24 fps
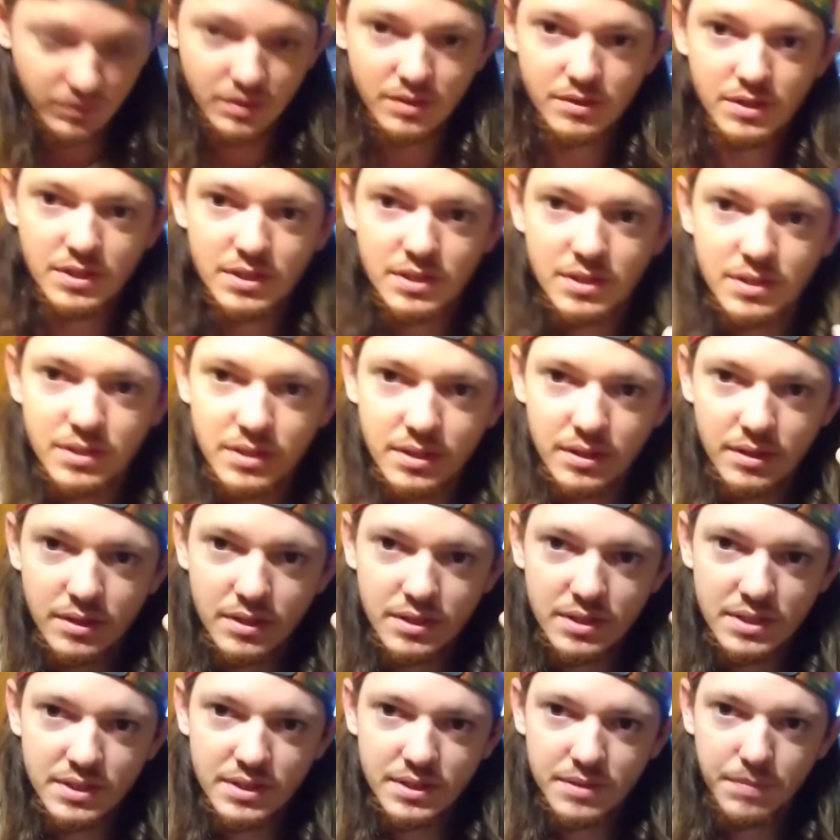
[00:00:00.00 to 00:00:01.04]

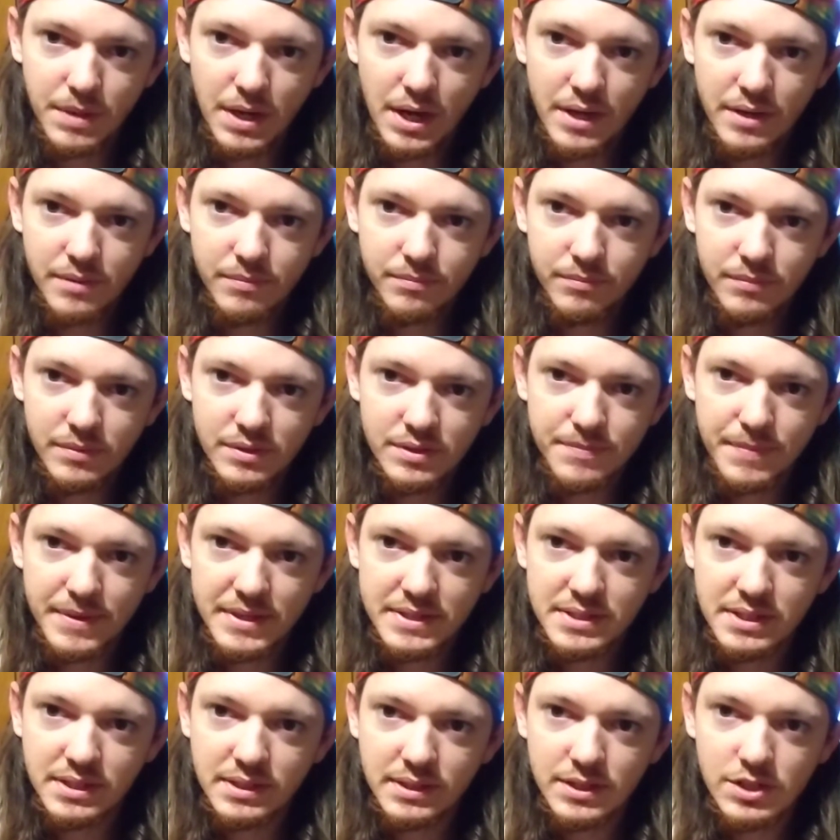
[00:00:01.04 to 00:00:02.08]
This is the bottom. It's
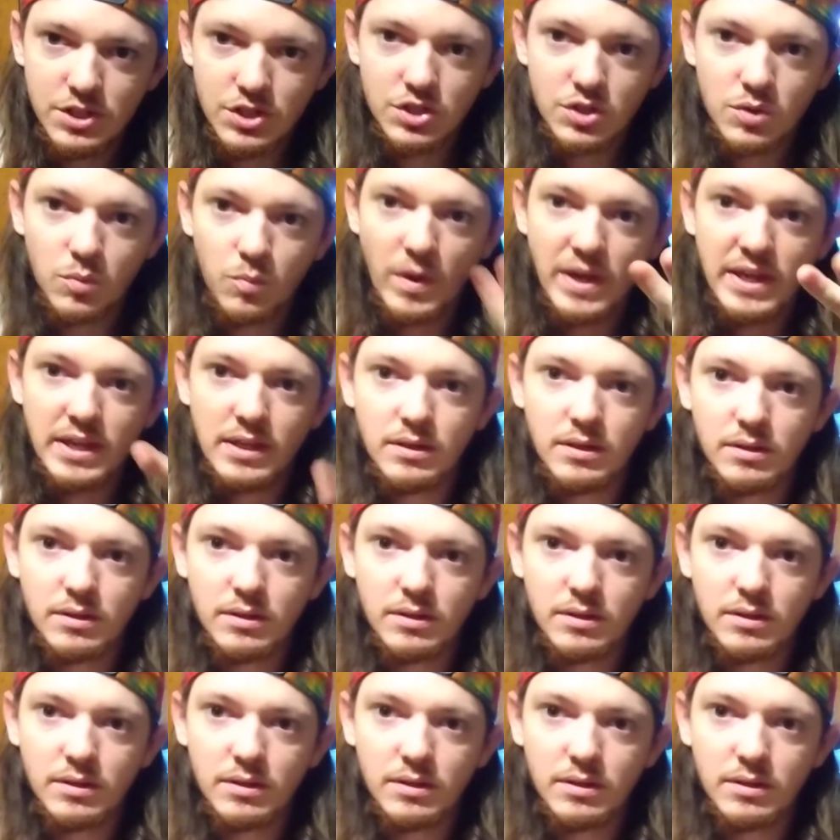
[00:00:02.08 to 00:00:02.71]
basically just a weight.